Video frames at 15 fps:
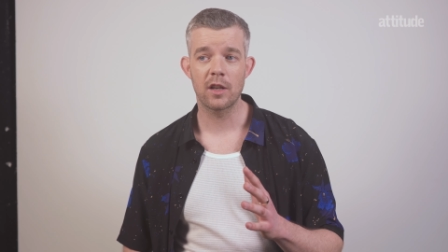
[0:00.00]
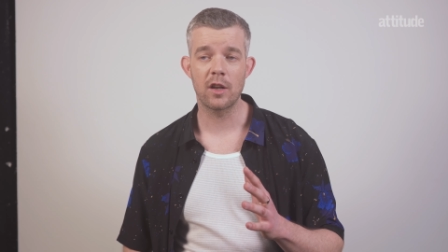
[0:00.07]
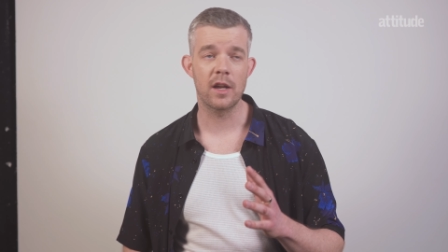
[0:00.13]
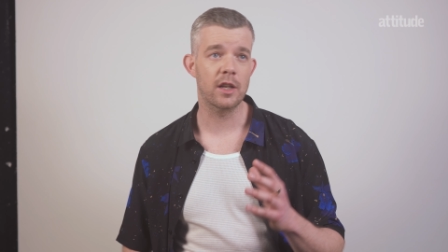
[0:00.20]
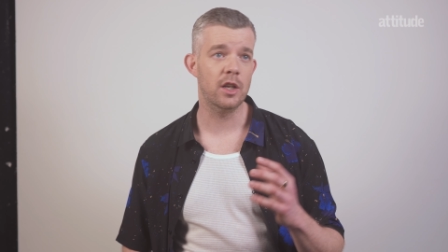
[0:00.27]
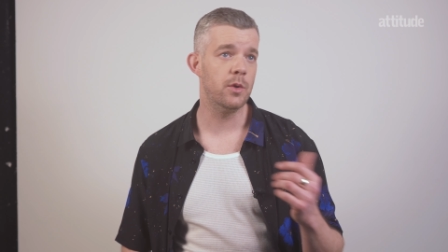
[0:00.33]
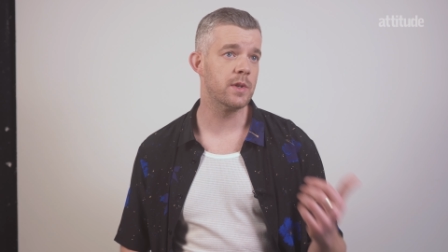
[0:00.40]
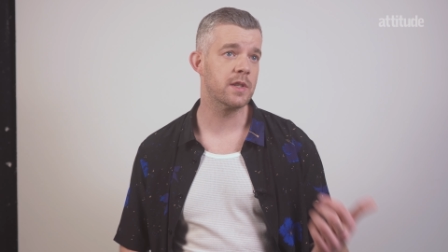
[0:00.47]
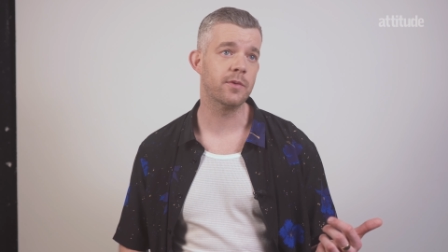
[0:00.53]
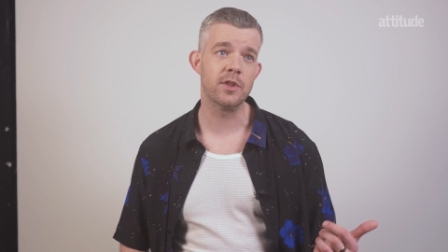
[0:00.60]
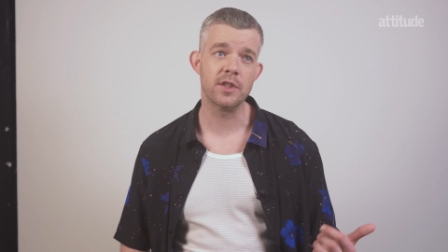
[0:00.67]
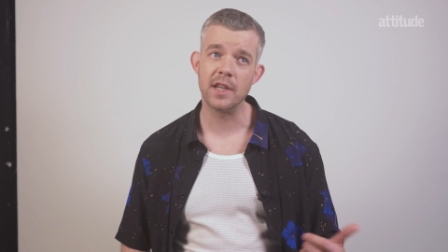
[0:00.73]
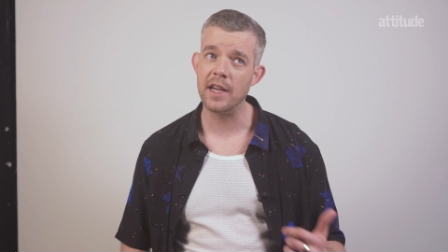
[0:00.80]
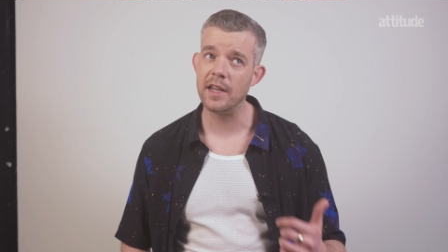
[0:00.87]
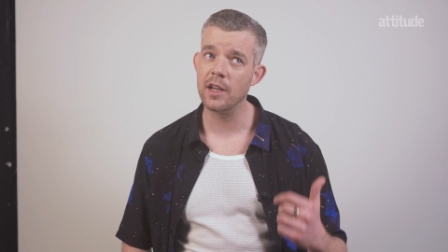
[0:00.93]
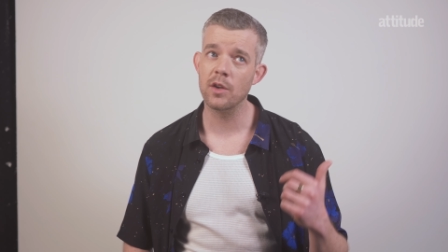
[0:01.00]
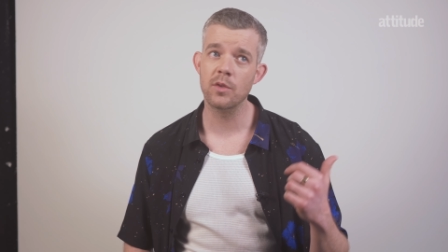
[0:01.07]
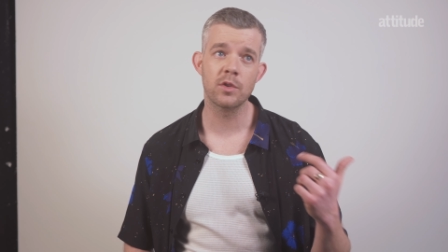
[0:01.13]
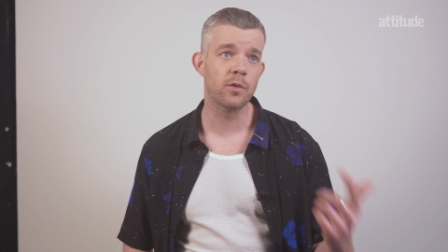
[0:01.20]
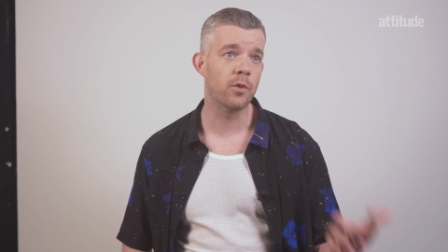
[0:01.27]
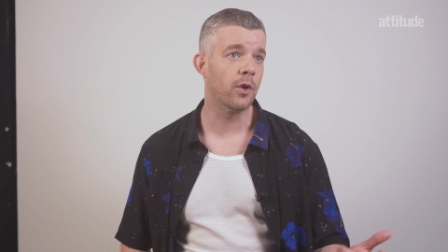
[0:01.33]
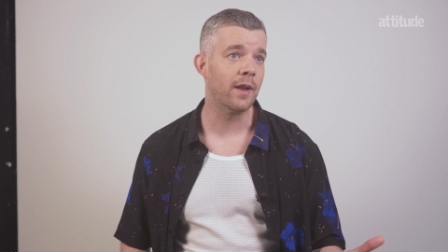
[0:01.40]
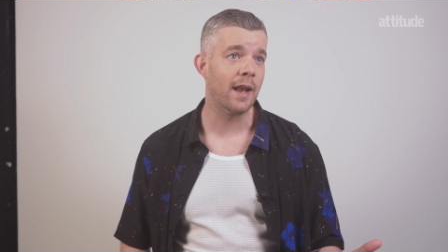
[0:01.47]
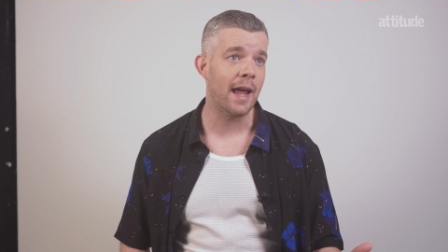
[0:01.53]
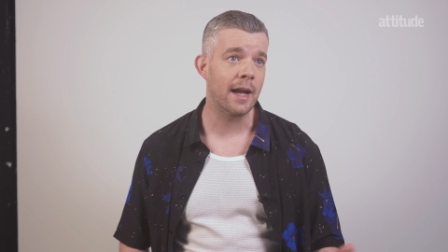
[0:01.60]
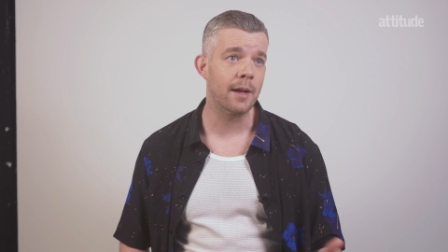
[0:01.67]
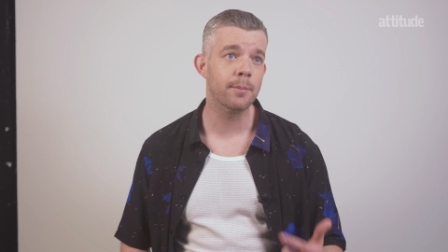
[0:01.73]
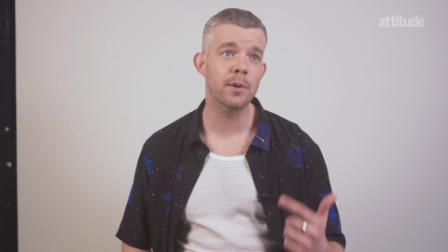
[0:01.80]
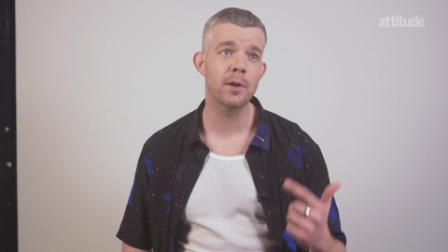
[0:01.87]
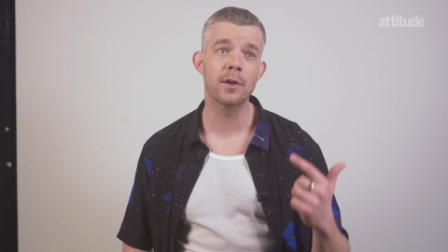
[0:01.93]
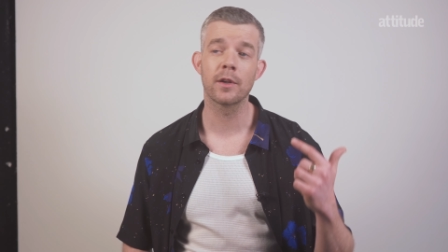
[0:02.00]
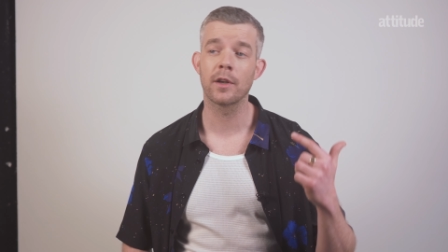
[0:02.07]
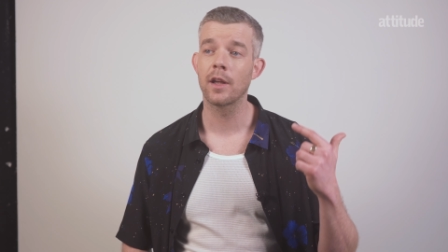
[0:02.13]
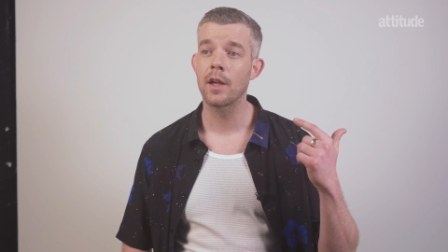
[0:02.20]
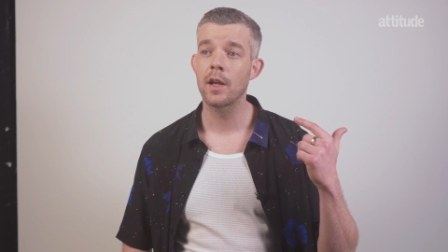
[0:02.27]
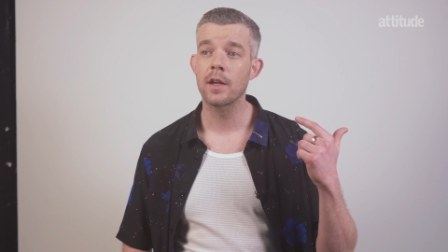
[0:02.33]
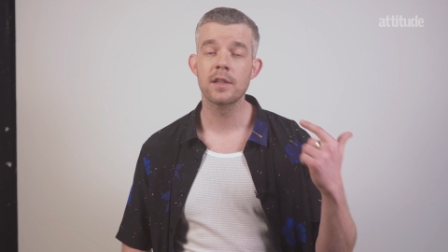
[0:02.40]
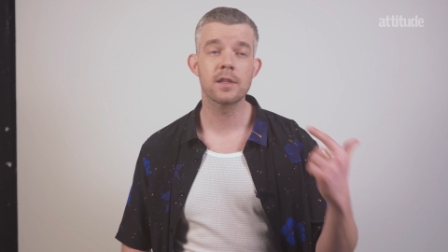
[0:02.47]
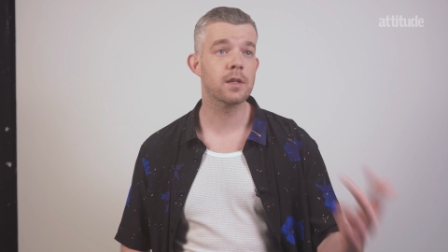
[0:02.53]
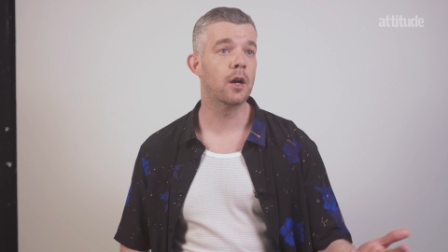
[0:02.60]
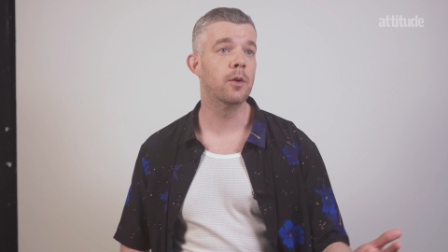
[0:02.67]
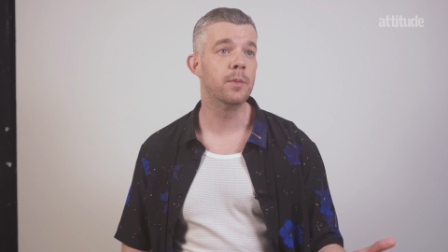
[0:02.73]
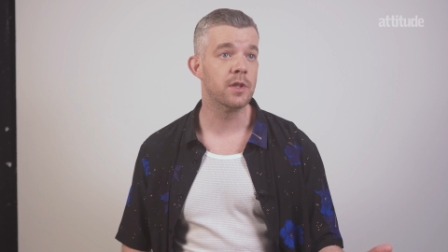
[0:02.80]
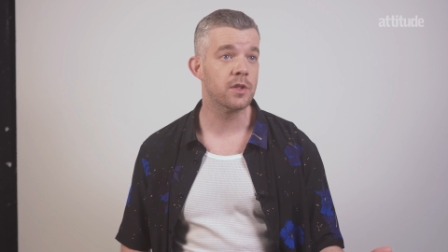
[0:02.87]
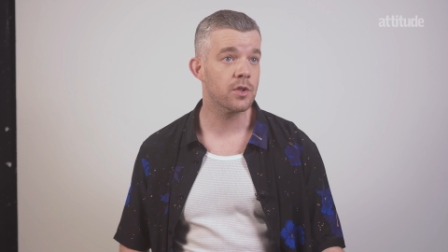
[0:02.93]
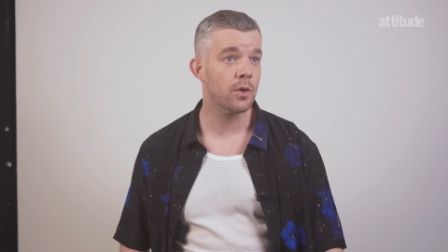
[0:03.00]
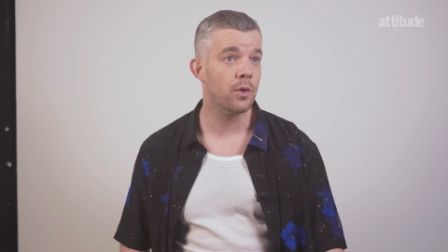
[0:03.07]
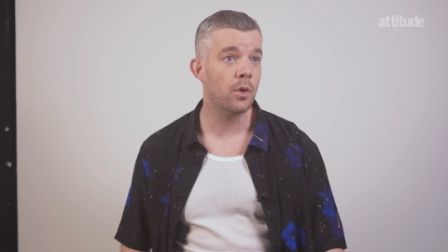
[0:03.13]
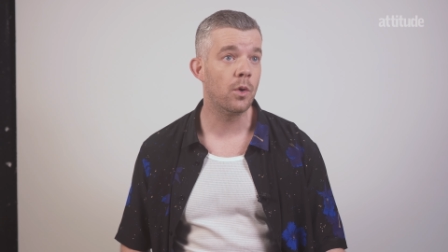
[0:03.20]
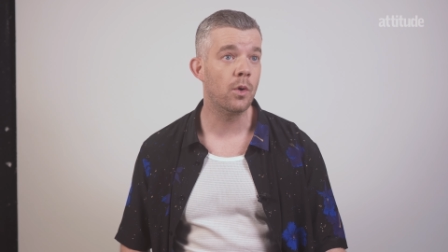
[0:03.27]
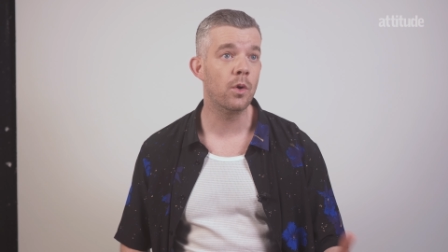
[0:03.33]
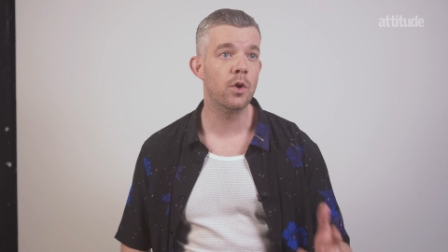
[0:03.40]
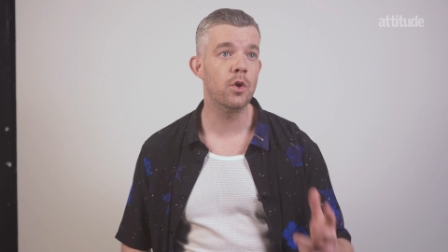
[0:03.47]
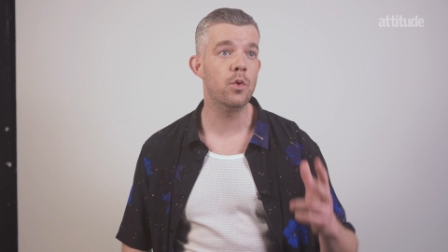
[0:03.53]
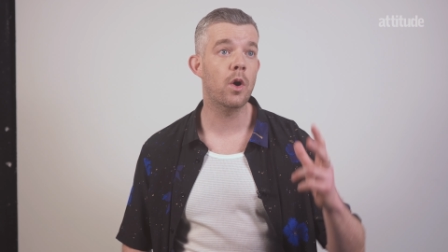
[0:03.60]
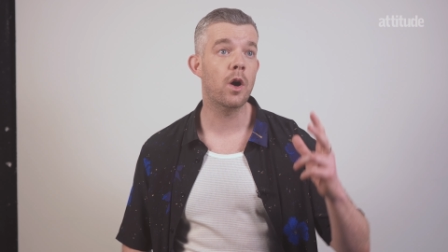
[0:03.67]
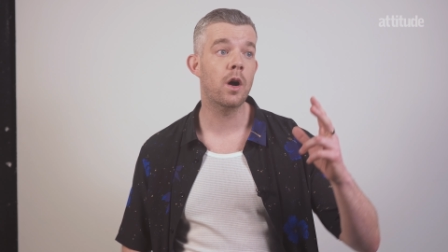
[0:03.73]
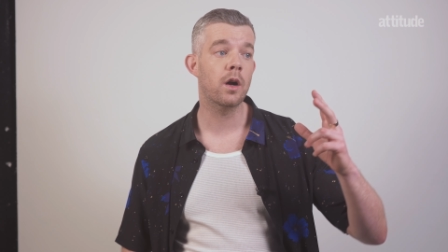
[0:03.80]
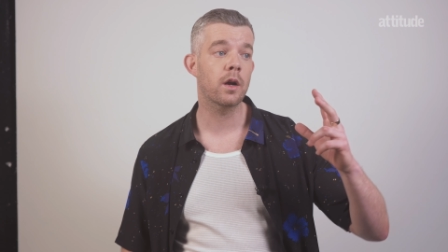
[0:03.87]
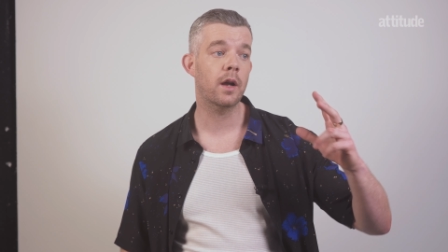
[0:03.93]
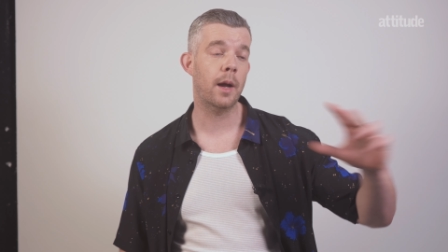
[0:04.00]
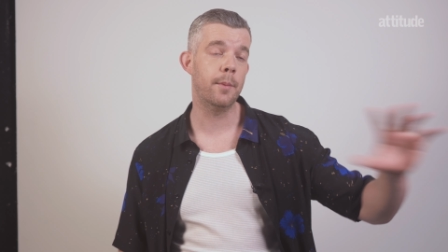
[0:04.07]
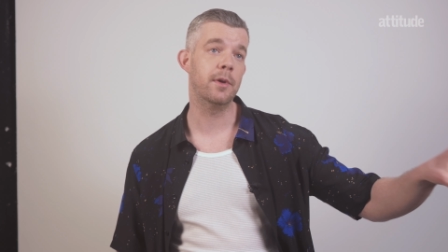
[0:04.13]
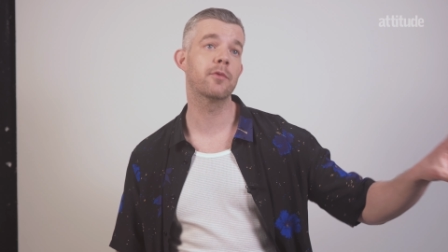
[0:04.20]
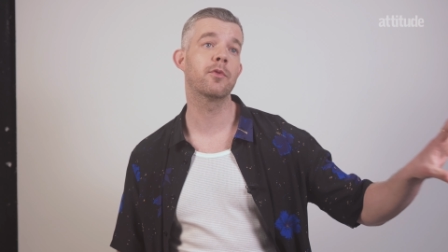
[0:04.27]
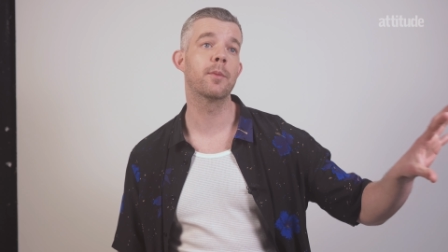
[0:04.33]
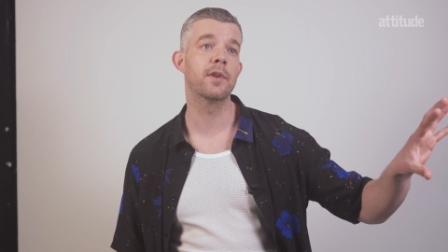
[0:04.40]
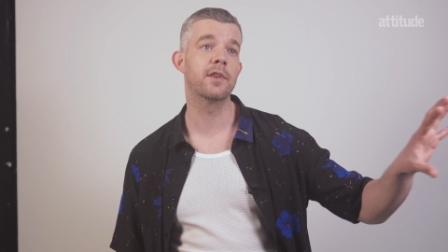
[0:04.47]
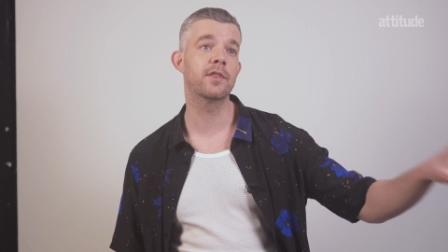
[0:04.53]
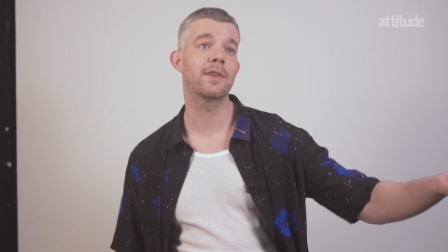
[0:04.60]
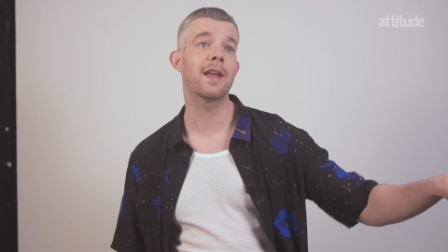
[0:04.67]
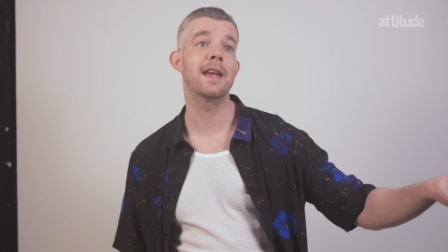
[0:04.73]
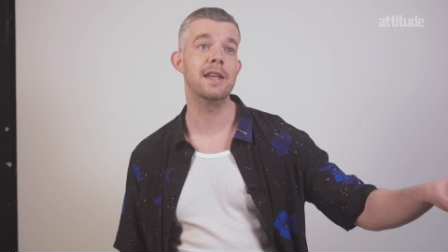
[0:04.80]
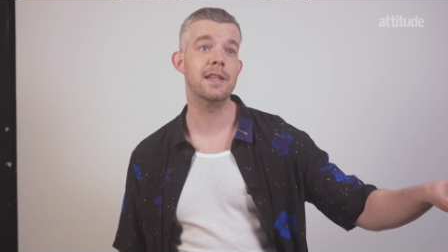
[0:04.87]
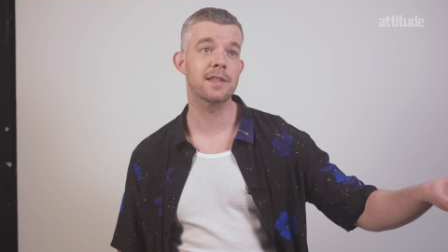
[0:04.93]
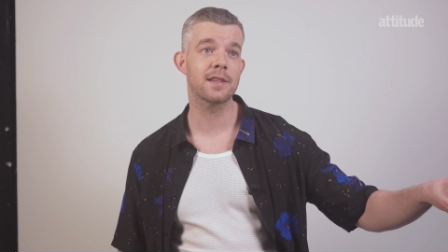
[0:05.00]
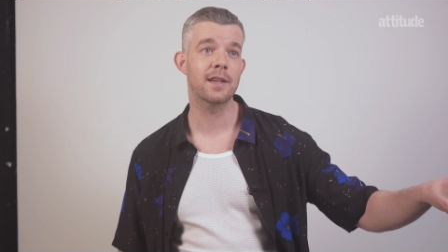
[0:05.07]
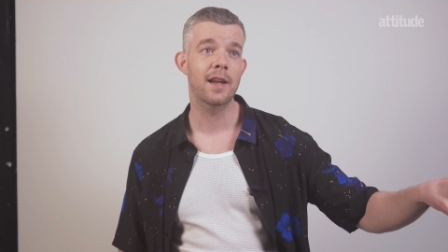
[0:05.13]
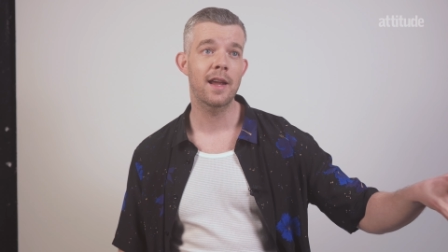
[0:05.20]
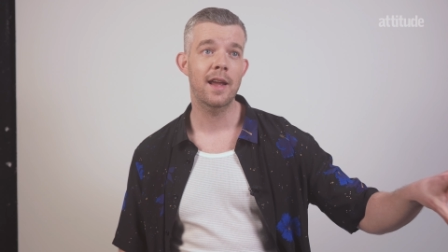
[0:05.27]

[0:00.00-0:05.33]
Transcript: like Louis Fratino, Daron Langberg, Salman Tor, who are coming from the States.